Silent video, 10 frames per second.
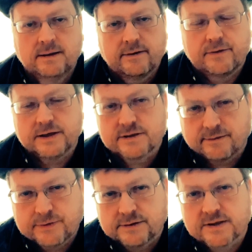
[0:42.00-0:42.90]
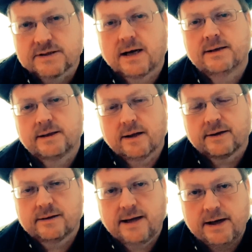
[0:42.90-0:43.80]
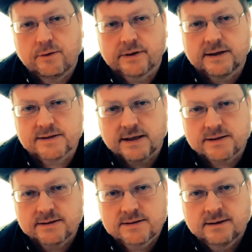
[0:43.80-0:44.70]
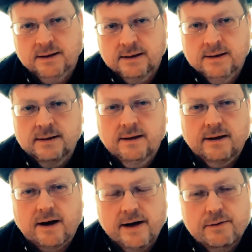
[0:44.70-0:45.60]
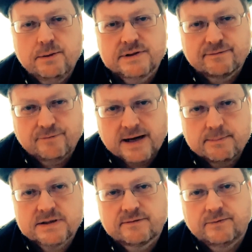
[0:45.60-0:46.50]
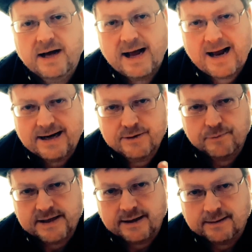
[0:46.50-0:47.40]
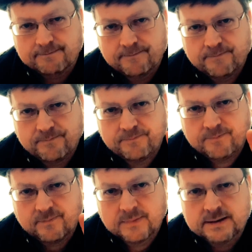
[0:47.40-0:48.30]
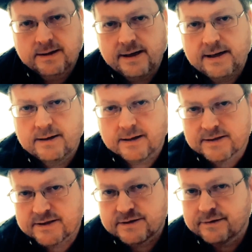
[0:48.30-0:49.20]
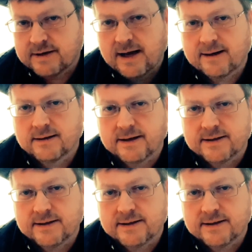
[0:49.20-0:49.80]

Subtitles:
the Theosophical Society and other key organizations. Cheiro is famous for hand reading. He understood the hand like